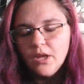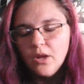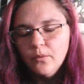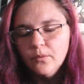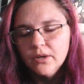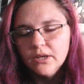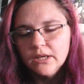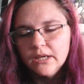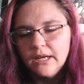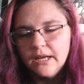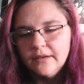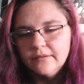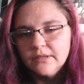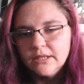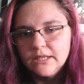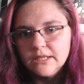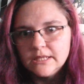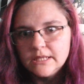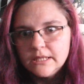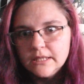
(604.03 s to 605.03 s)
We're not going to have that
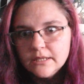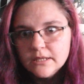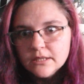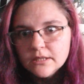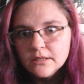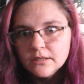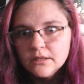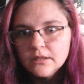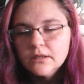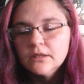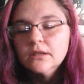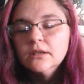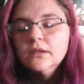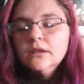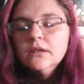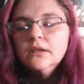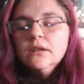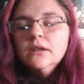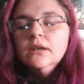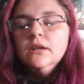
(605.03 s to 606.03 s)
incident.
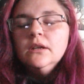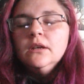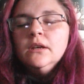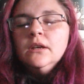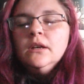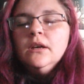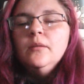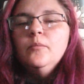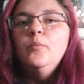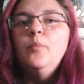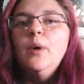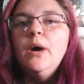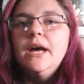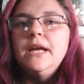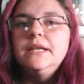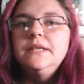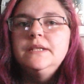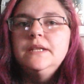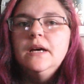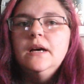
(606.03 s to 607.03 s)

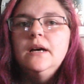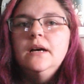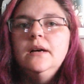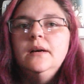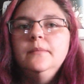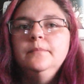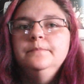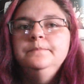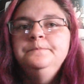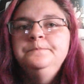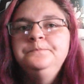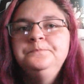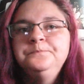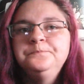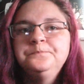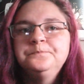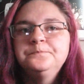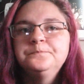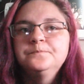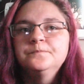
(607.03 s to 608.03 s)
But
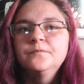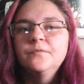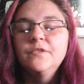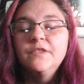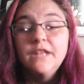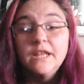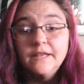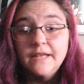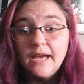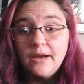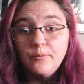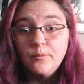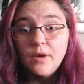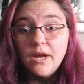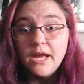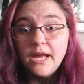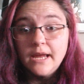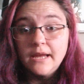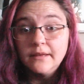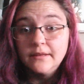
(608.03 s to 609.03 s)
then that
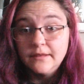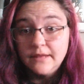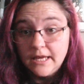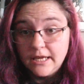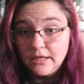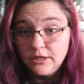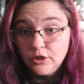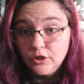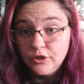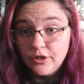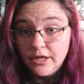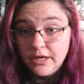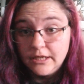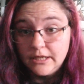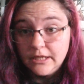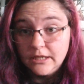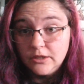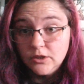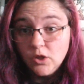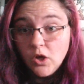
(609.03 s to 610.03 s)
way they can learn how to
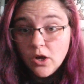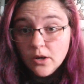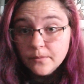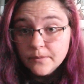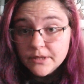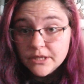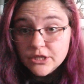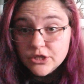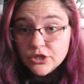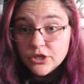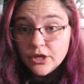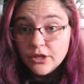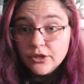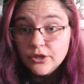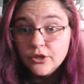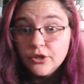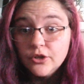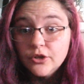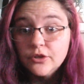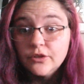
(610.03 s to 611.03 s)
get along with each
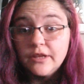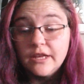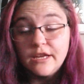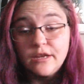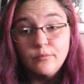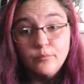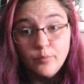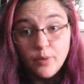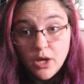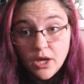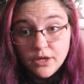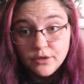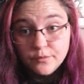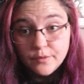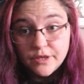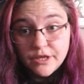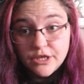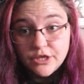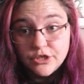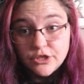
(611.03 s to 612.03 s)
other, they can bond
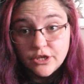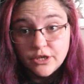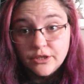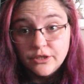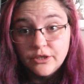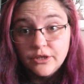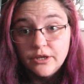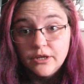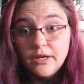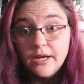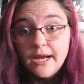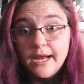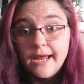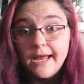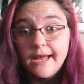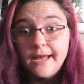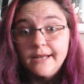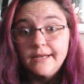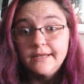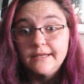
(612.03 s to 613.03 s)
with each other,
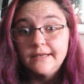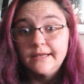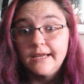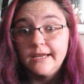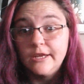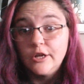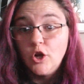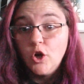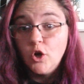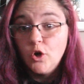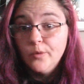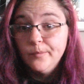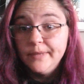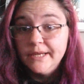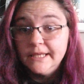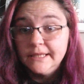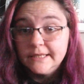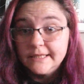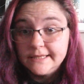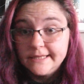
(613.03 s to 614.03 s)
and they can all be
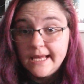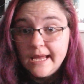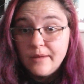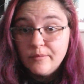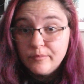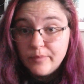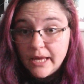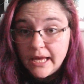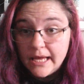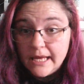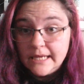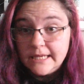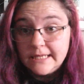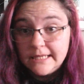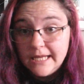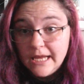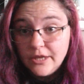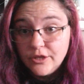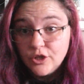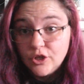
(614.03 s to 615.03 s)
in the same pen
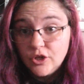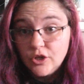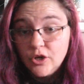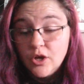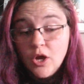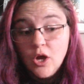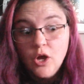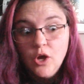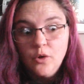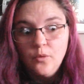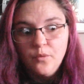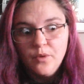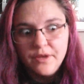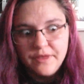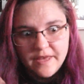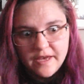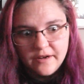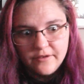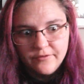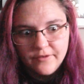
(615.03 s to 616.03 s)
together
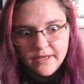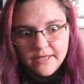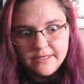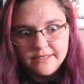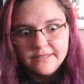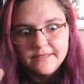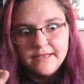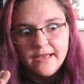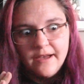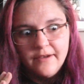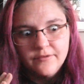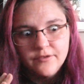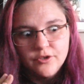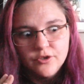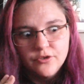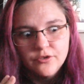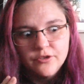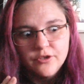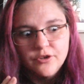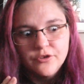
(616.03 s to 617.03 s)
without a fence
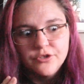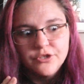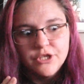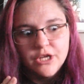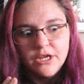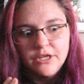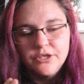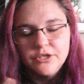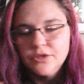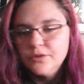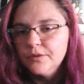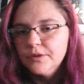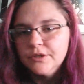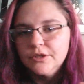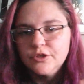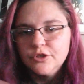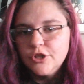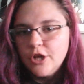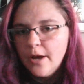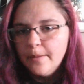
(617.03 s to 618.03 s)
after they're done doing
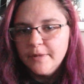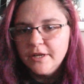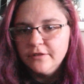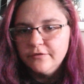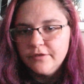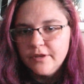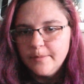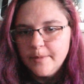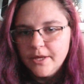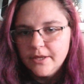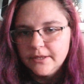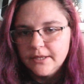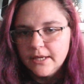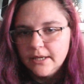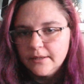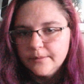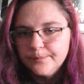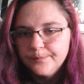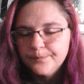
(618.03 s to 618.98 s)
their dominant female thing.